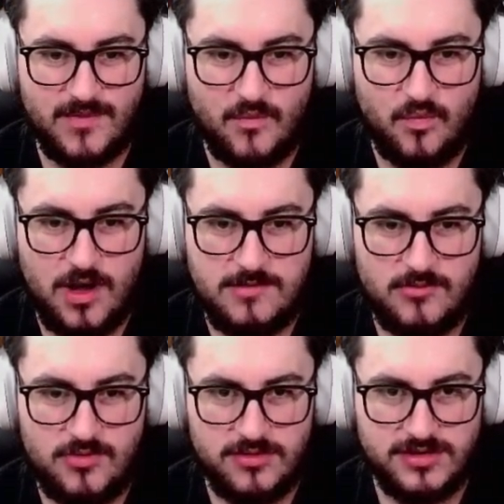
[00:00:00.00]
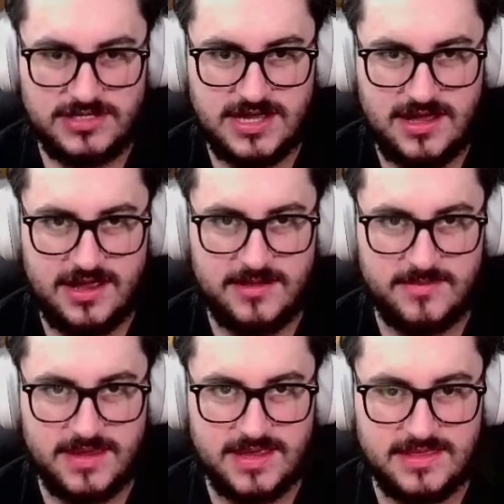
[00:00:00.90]
one more time
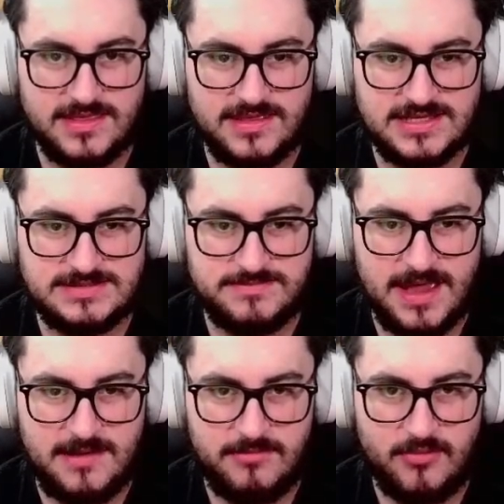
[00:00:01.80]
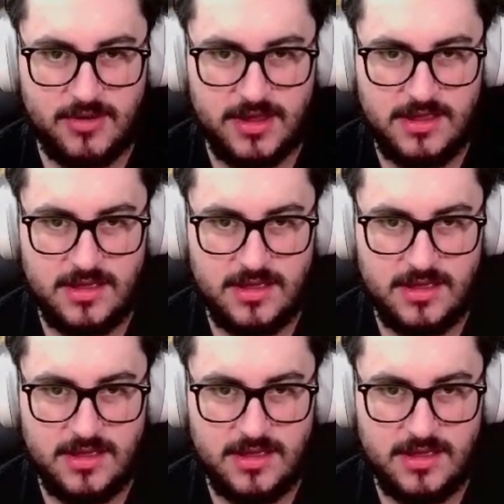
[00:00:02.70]
in this bad boy.